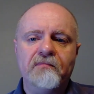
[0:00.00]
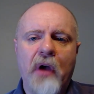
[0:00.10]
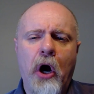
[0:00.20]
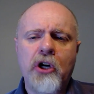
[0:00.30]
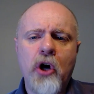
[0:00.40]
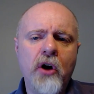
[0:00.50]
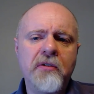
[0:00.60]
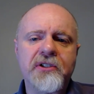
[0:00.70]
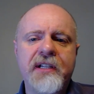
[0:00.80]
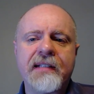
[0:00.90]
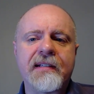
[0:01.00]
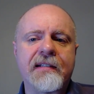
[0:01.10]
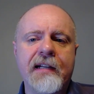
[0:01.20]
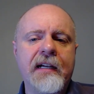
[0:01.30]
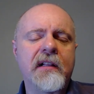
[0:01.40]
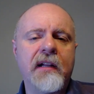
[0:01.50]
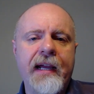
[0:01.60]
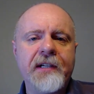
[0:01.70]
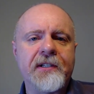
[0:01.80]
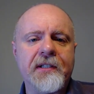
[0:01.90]
our carnal senses and
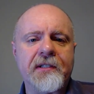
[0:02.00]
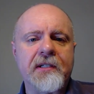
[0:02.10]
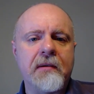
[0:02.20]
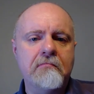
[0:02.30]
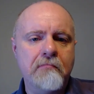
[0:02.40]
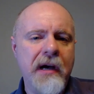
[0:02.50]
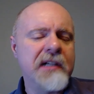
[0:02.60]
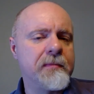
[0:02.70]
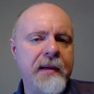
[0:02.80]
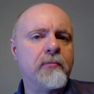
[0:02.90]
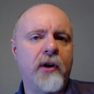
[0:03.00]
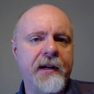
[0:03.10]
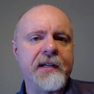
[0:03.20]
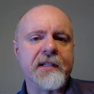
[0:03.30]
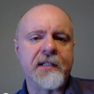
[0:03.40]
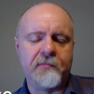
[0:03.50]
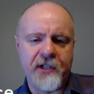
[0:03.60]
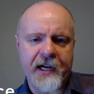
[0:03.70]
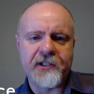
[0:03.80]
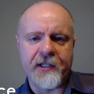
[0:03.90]
inclinations must be brought into
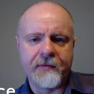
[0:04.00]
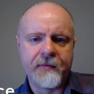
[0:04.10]
subjection.